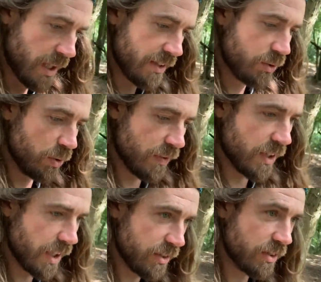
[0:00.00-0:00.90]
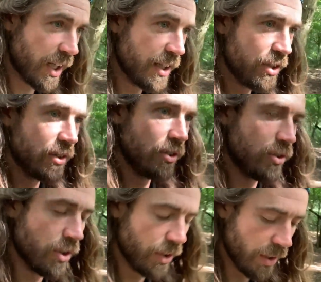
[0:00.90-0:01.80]
sort of the next stage in the
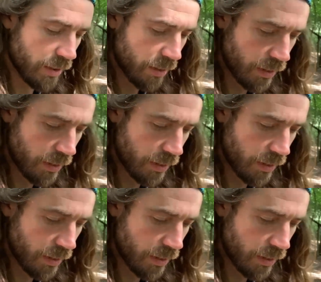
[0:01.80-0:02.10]
journey.